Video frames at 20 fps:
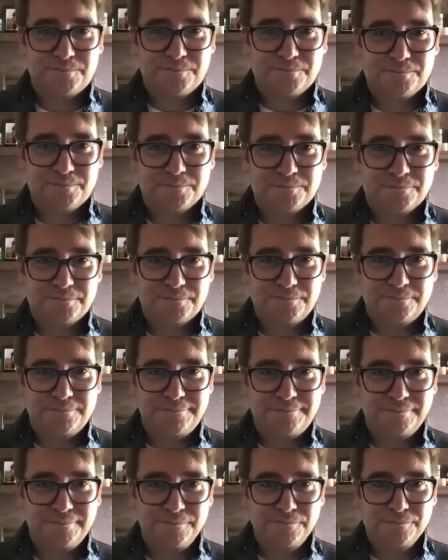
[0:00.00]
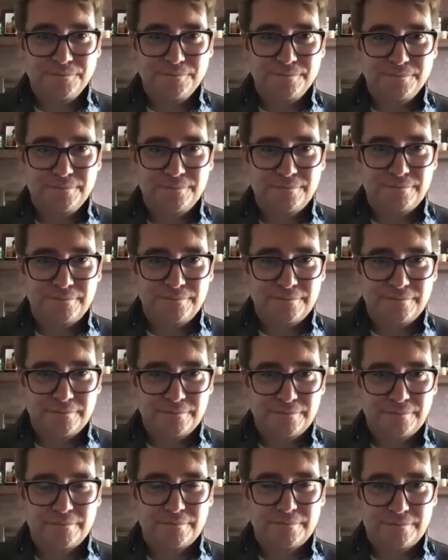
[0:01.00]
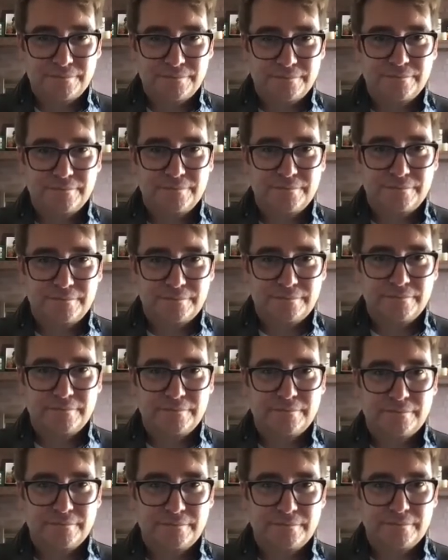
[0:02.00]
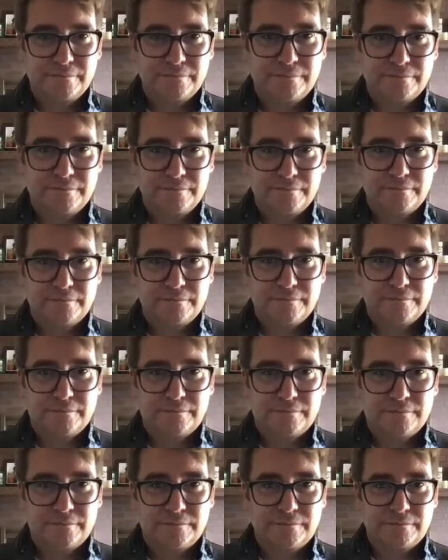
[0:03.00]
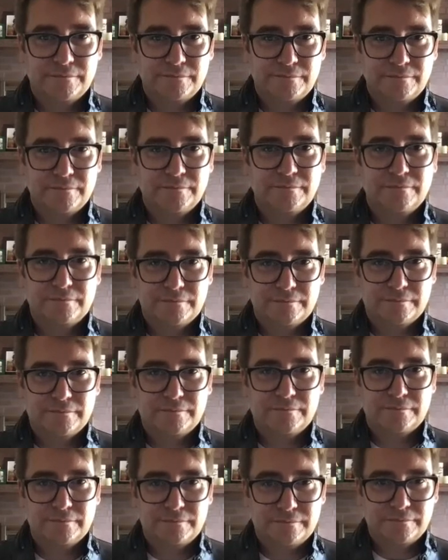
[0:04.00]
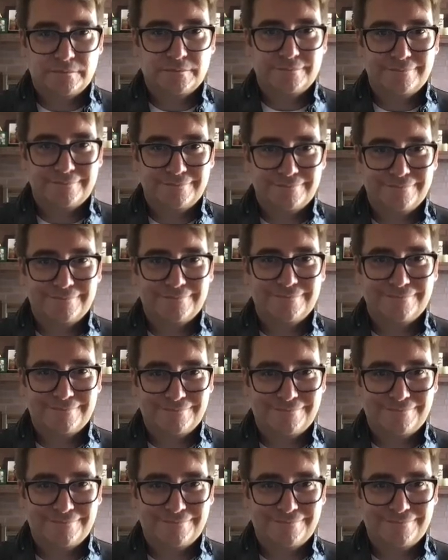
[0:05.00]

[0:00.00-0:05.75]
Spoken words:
No words are spoken by the person on screen.